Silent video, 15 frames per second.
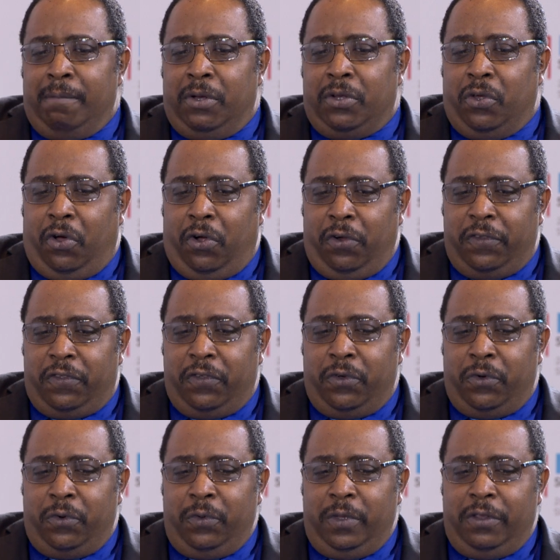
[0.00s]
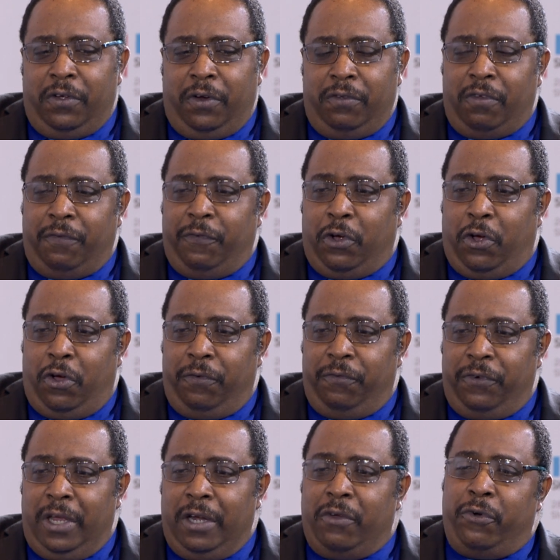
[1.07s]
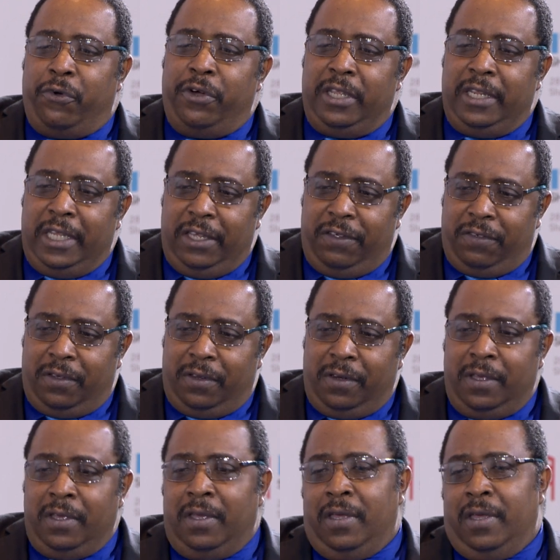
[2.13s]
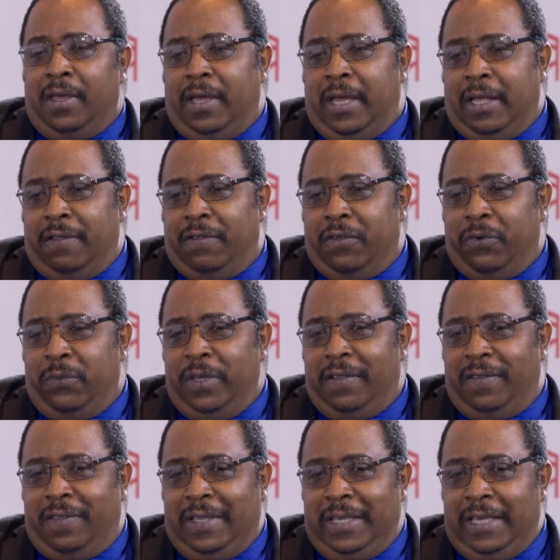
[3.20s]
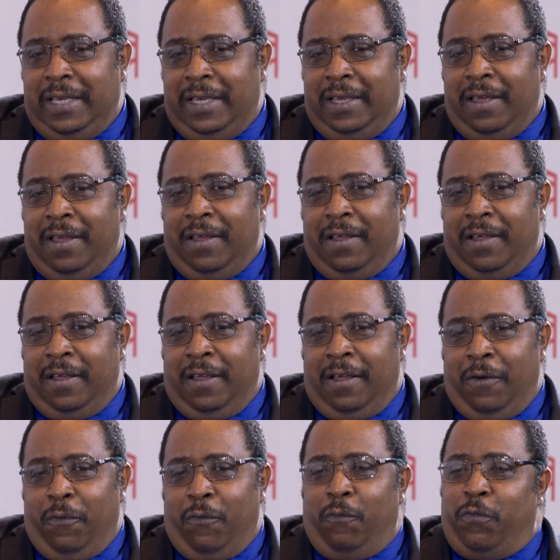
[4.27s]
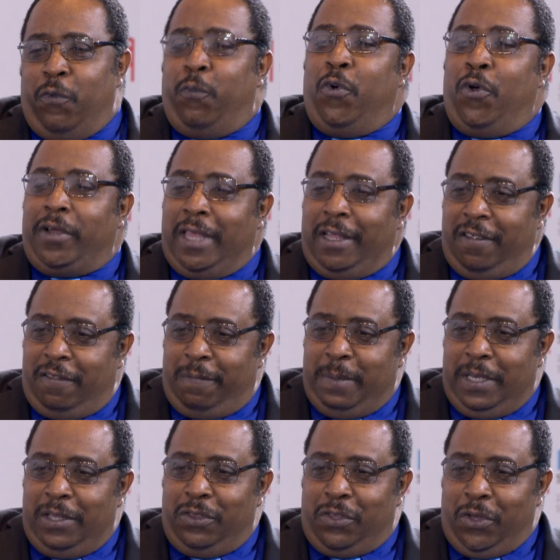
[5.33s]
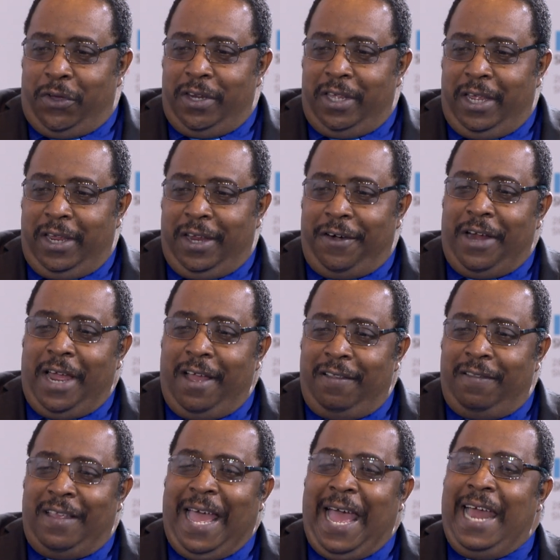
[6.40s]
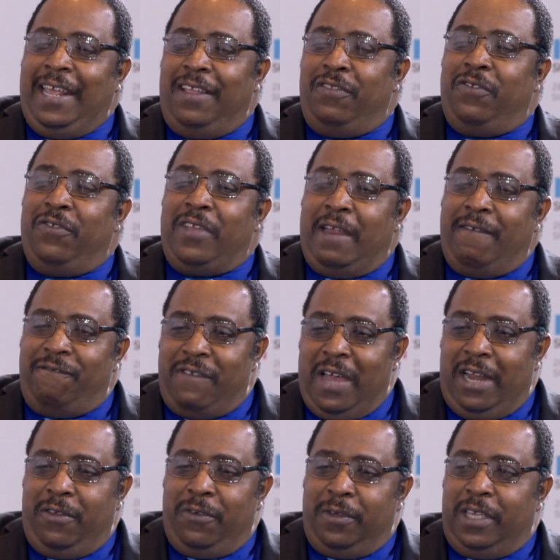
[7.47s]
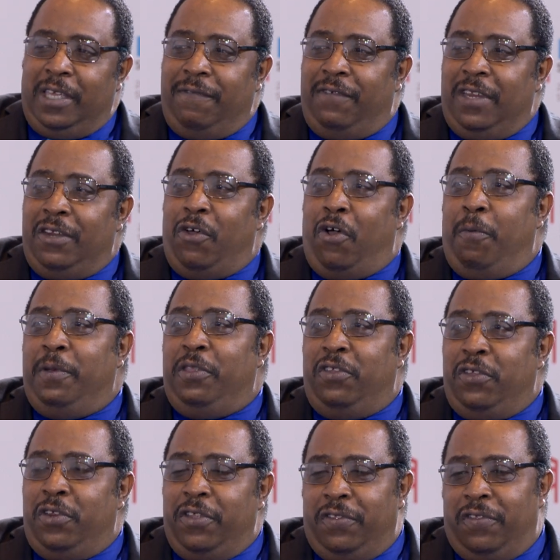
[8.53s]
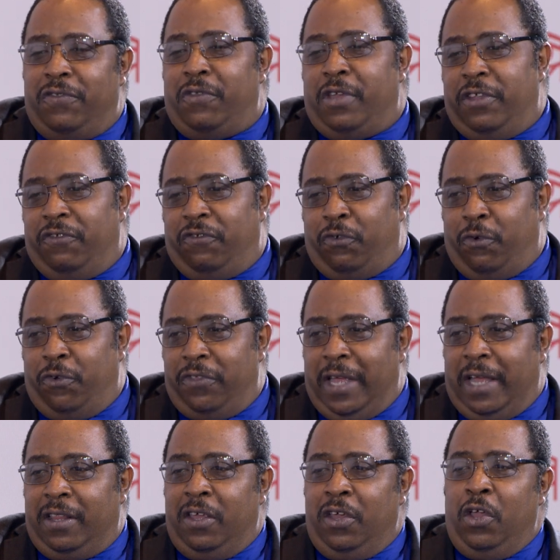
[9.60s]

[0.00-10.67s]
but also in terms of recovery and coordination. And so we see the work that is being done here as adding to that value, giving opportunities to ensure that